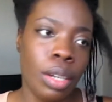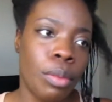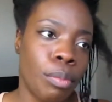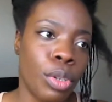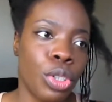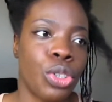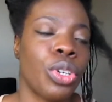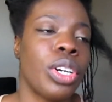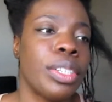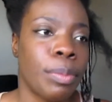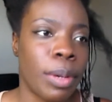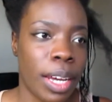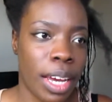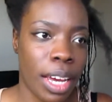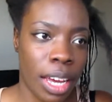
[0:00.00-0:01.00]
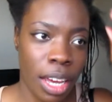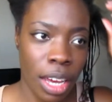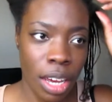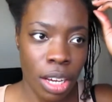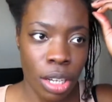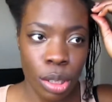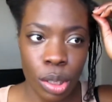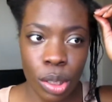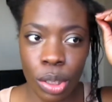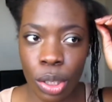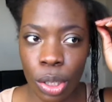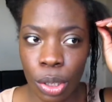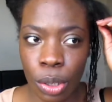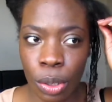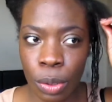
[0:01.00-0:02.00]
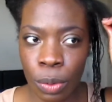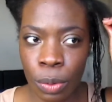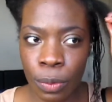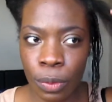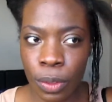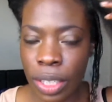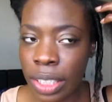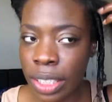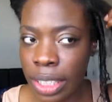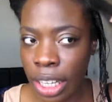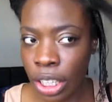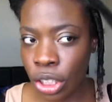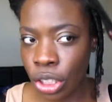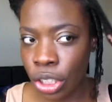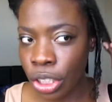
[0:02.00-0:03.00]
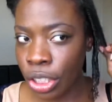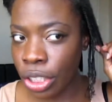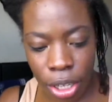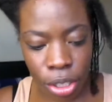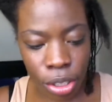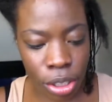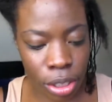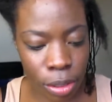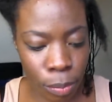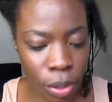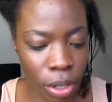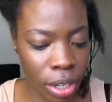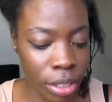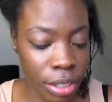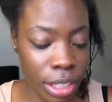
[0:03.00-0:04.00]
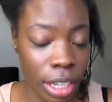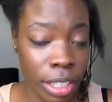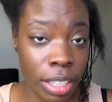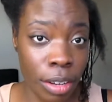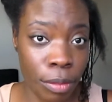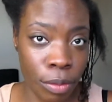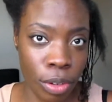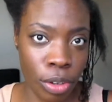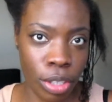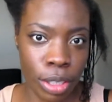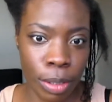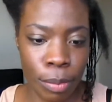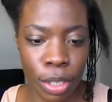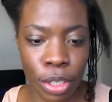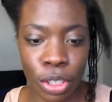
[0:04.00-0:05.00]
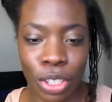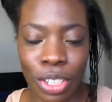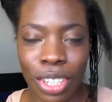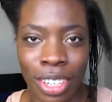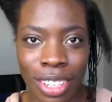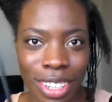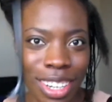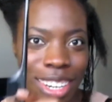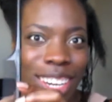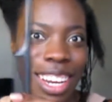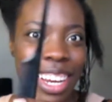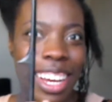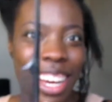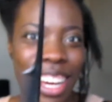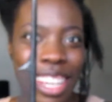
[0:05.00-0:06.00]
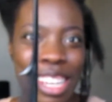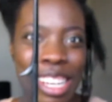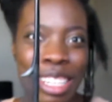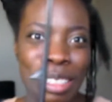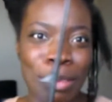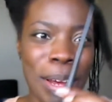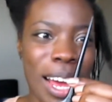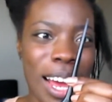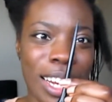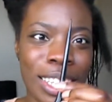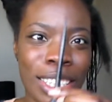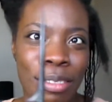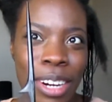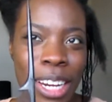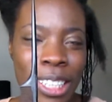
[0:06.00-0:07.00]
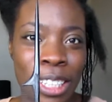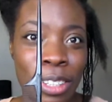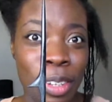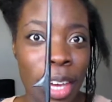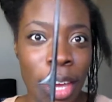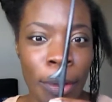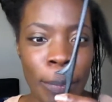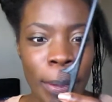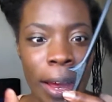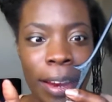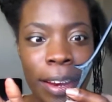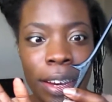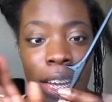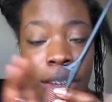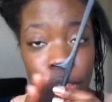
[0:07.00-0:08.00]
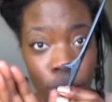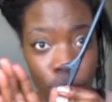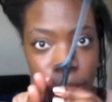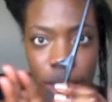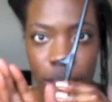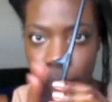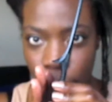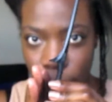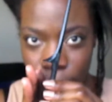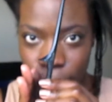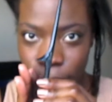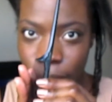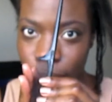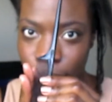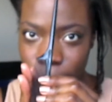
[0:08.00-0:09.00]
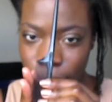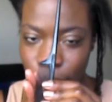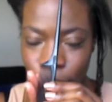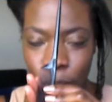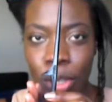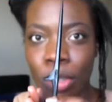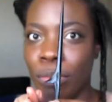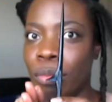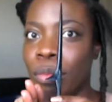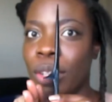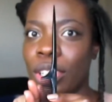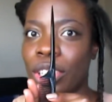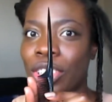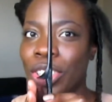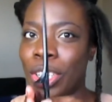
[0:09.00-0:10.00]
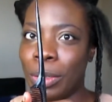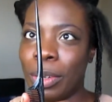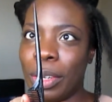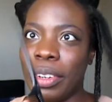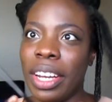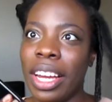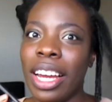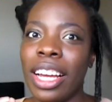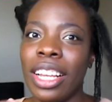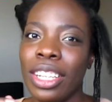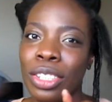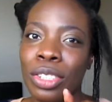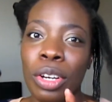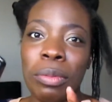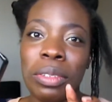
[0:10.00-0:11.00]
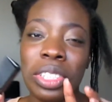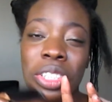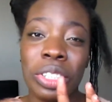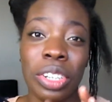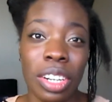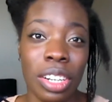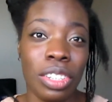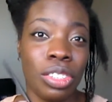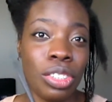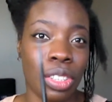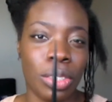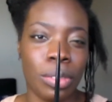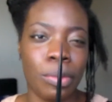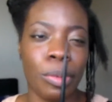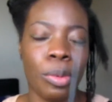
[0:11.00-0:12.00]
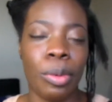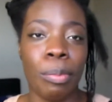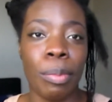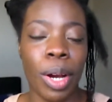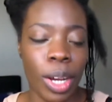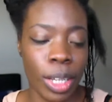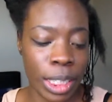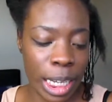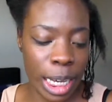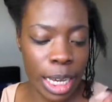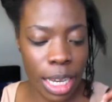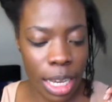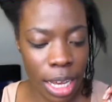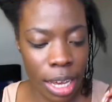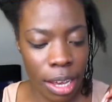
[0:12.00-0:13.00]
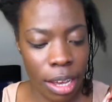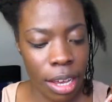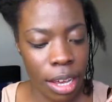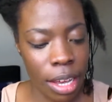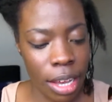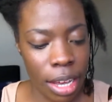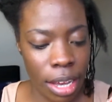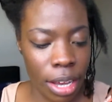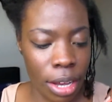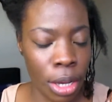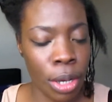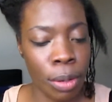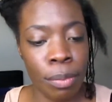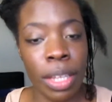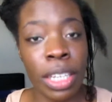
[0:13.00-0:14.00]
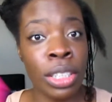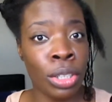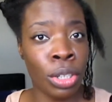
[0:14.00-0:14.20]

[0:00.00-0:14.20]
moisturize my hair. So for this section, I used to part, as I forgot to mention, I use my handy rat tail comb. I never use this part of this comb, don't worry. This comb is strictly just for parting. This